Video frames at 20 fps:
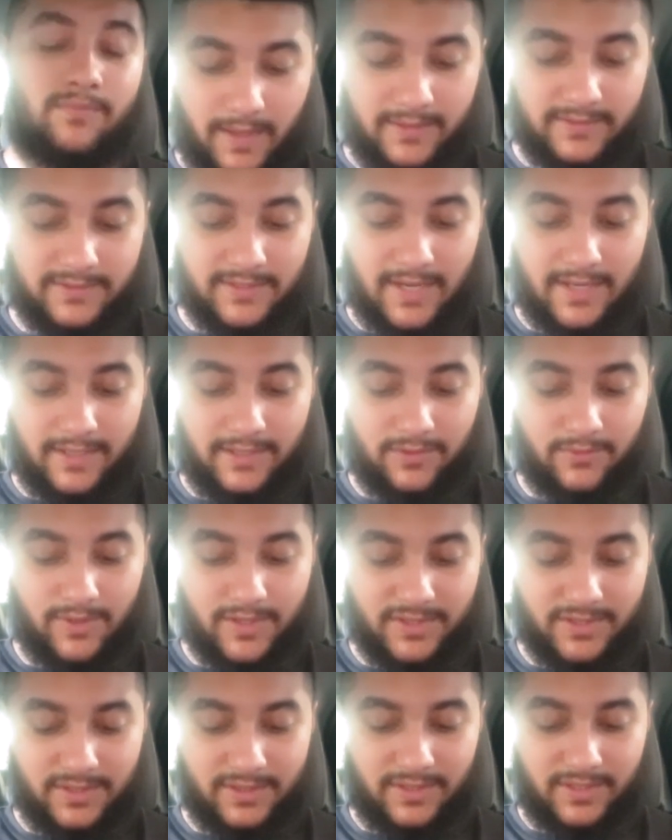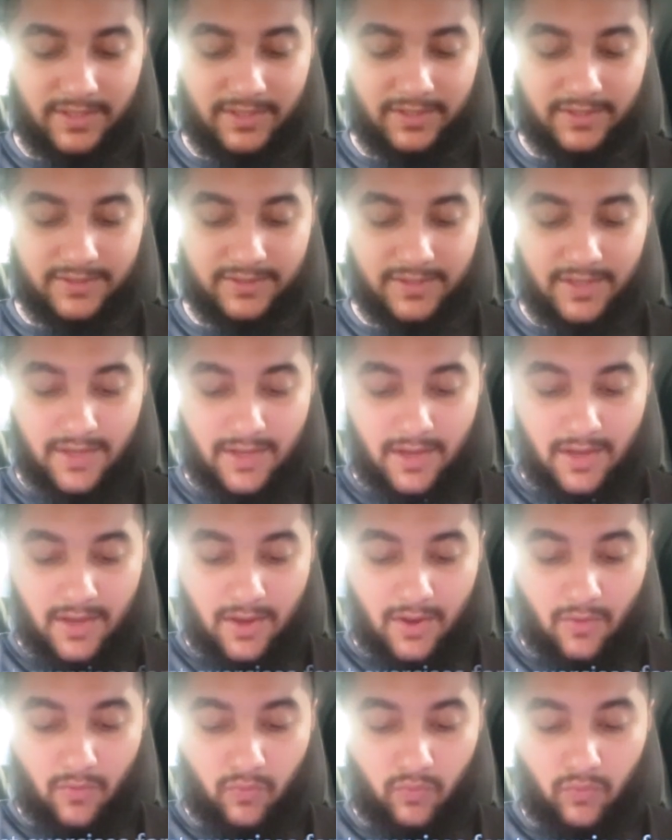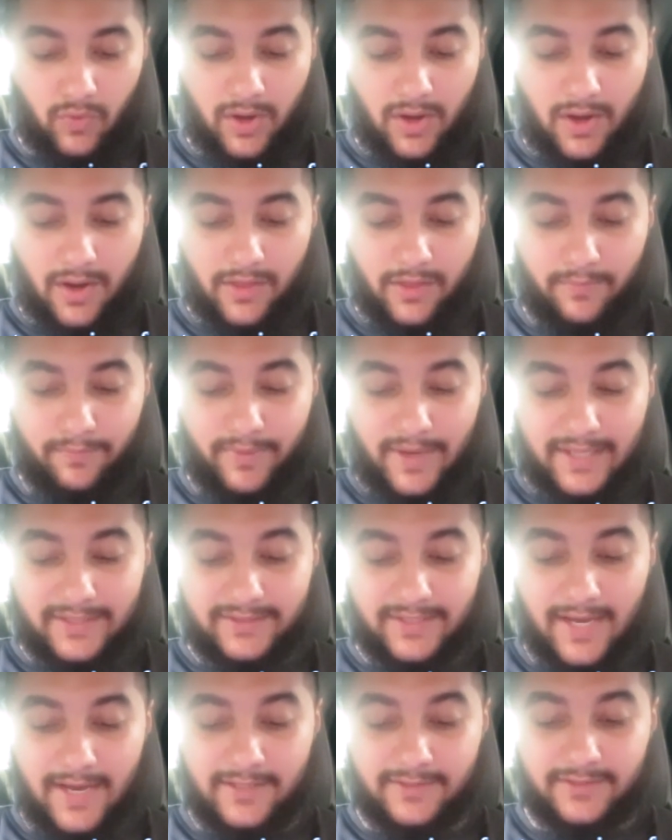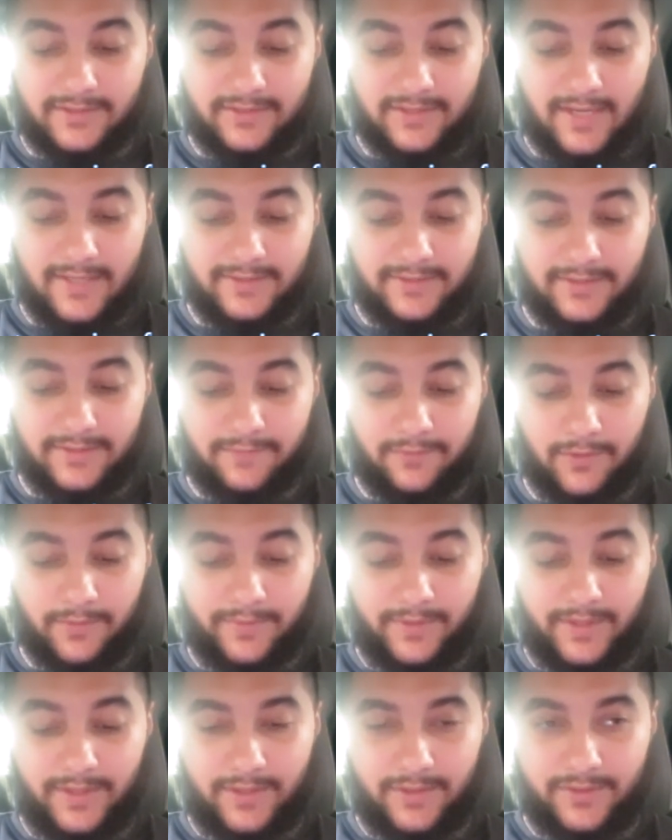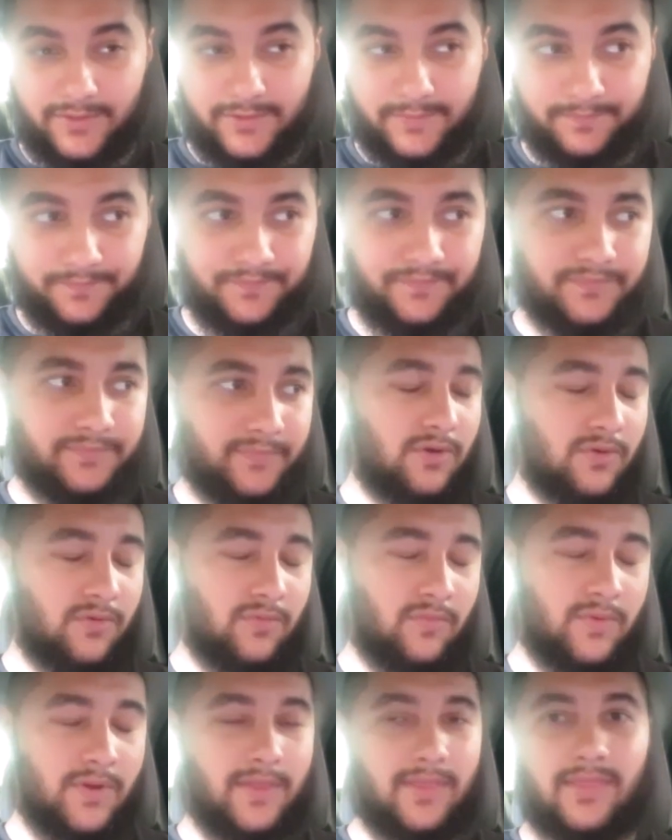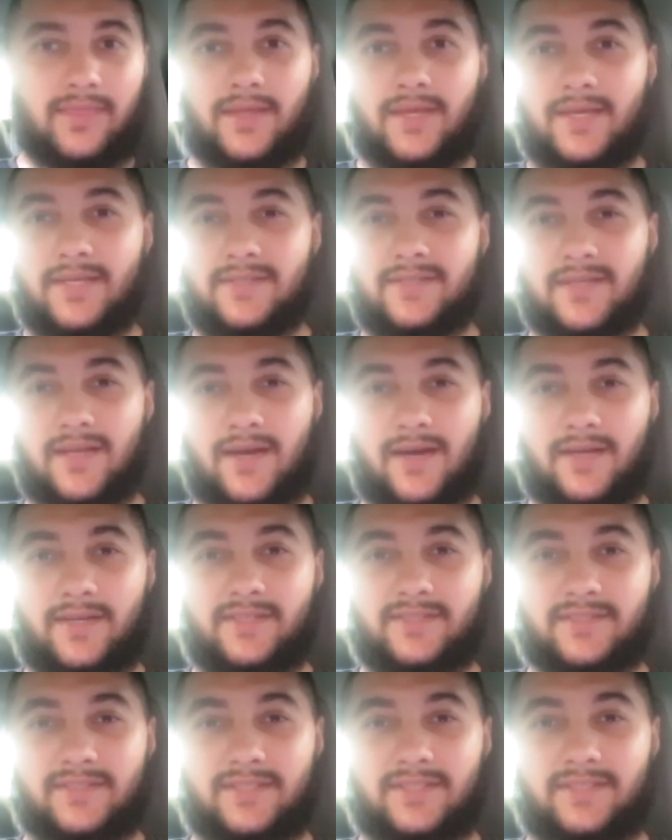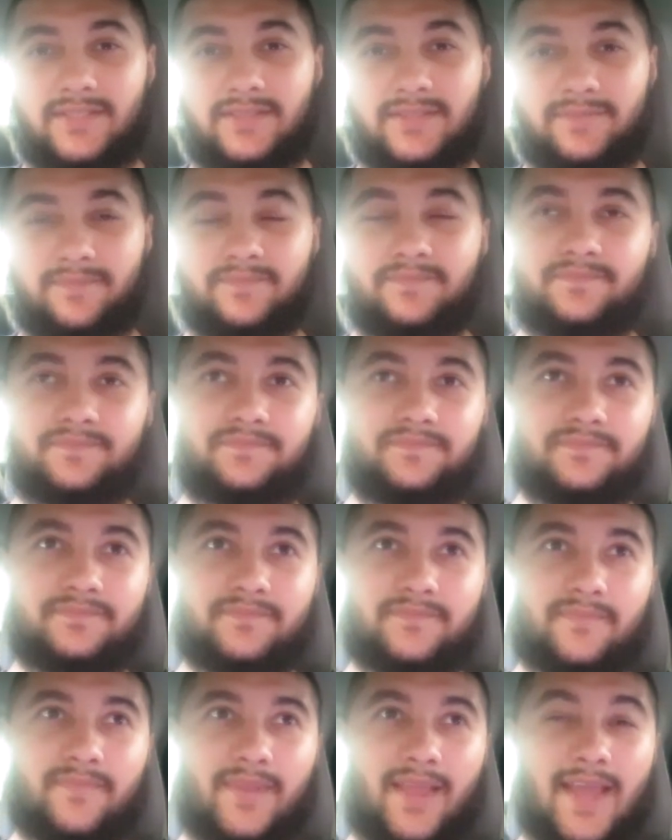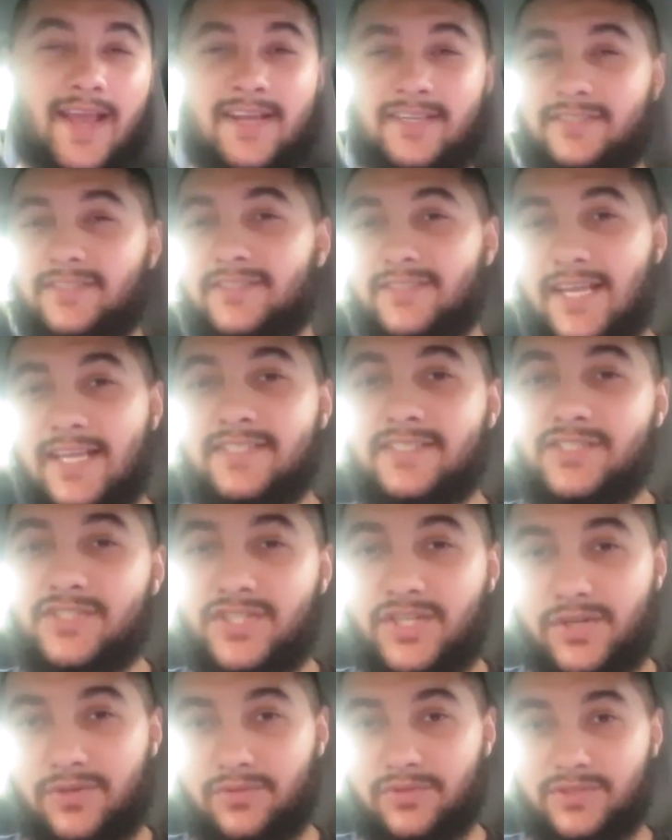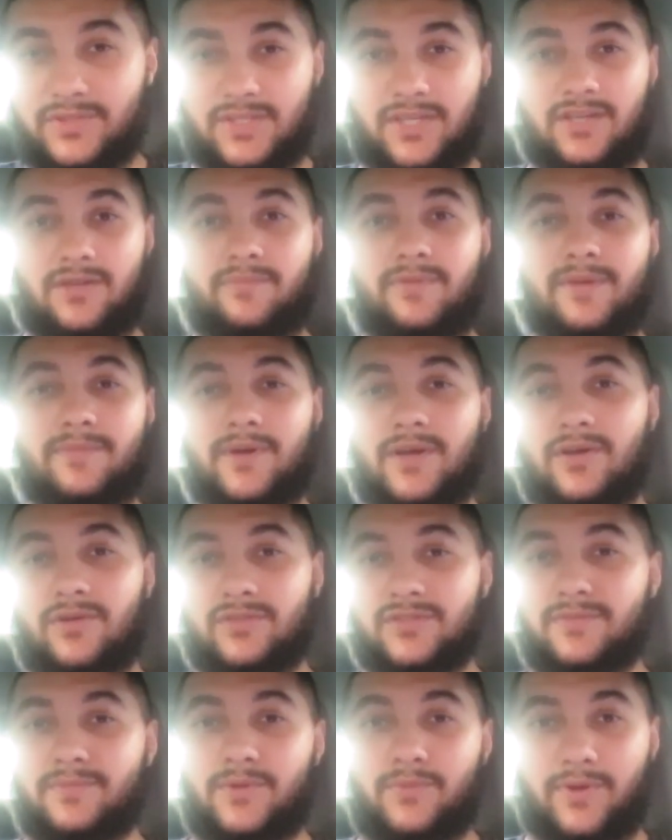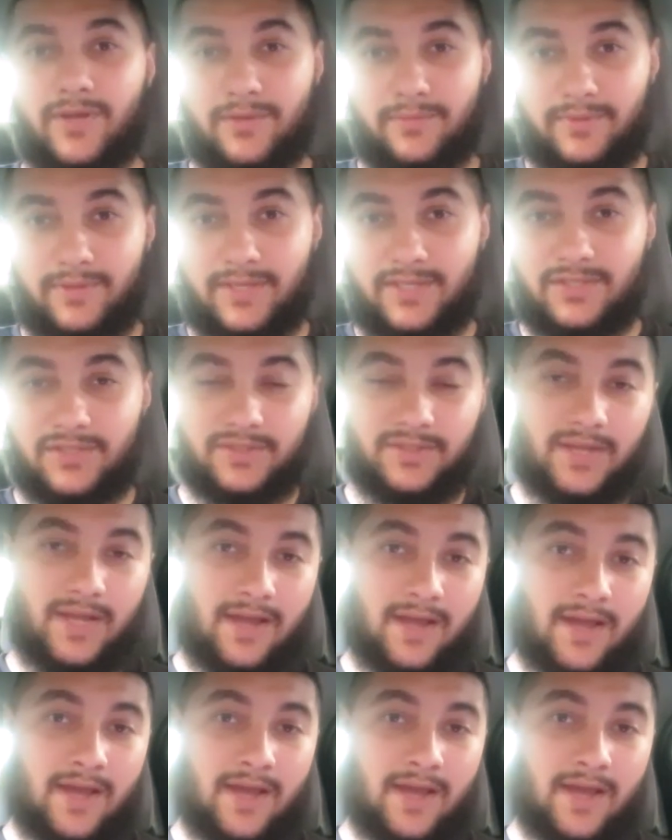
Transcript: Second question is, what are the best exercises for beginners? So with this, honestly, exercise in general is going to be my ultimate recommendation.